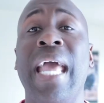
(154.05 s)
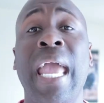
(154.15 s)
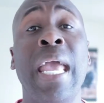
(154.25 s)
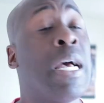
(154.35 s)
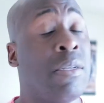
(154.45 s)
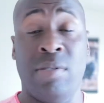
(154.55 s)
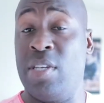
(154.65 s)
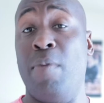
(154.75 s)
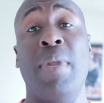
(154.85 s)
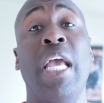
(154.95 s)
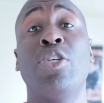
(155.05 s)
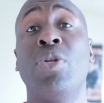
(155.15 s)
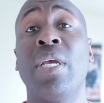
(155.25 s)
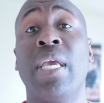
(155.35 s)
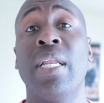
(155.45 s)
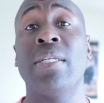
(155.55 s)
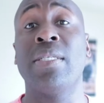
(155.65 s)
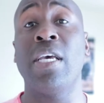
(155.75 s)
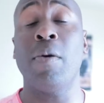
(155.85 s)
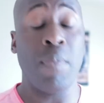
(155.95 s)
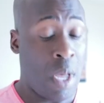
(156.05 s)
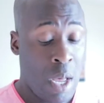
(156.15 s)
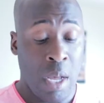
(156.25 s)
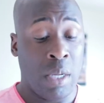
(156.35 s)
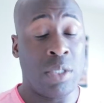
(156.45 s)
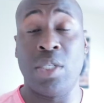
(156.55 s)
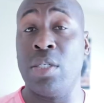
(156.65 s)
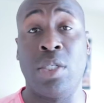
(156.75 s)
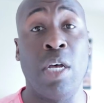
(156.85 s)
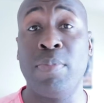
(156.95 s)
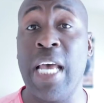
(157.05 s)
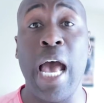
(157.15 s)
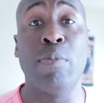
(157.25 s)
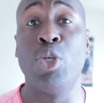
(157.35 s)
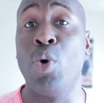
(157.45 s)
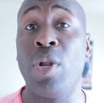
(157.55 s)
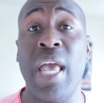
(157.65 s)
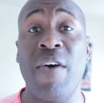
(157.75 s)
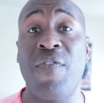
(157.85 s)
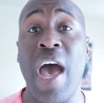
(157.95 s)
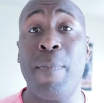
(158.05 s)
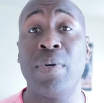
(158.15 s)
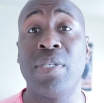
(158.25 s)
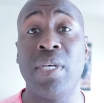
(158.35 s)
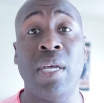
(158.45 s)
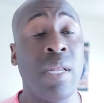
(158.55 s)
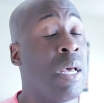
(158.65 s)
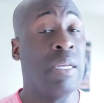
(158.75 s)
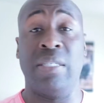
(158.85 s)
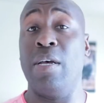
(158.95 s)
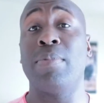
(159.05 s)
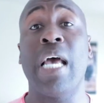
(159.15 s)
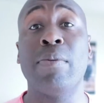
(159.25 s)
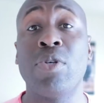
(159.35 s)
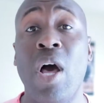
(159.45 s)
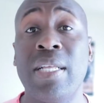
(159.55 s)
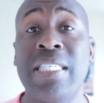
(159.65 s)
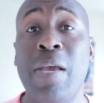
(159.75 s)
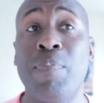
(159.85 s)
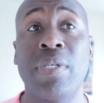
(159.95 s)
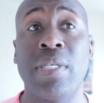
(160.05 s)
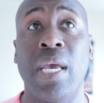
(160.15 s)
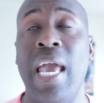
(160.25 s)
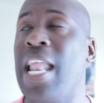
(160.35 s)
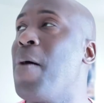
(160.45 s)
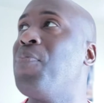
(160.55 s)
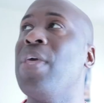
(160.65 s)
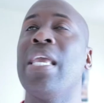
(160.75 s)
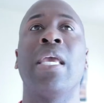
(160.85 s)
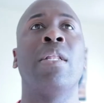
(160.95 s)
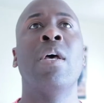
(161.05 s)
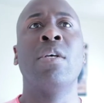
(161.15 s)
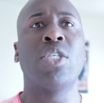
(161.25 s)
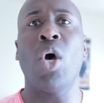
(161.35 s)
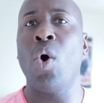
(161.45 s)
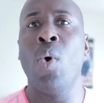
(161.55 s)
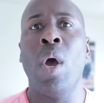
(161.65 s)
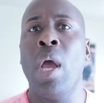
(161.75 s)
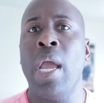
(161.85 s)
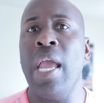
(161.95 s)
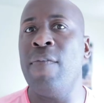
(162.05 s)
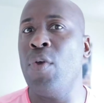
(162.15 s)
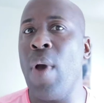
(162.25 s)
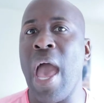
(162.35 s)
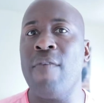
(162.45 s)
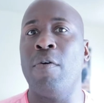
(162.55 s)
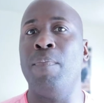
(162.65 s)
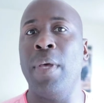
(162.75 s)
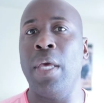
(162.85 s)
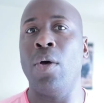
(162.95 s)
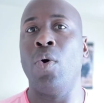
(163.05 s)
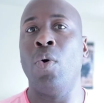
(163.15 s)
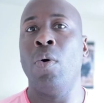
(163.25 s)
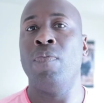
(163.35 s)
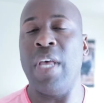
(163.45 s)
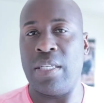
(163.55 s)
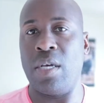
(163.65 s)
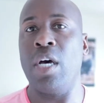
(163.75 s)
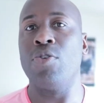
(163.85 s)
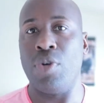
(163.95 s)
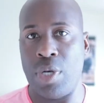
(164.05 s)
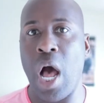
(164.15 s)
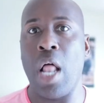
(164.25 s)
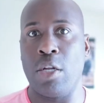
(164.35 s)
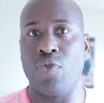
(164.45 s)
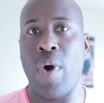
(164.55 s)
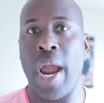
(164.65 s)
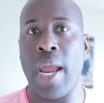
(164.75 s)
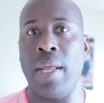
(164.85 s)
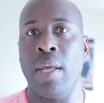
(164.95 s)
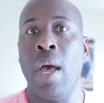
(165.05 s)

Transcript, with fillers: day, some days you didn't get a tip. Sometimes you only got 5%. Sometimes you got only 10%. And I'm thinking, so if you have a bill that's $100, right,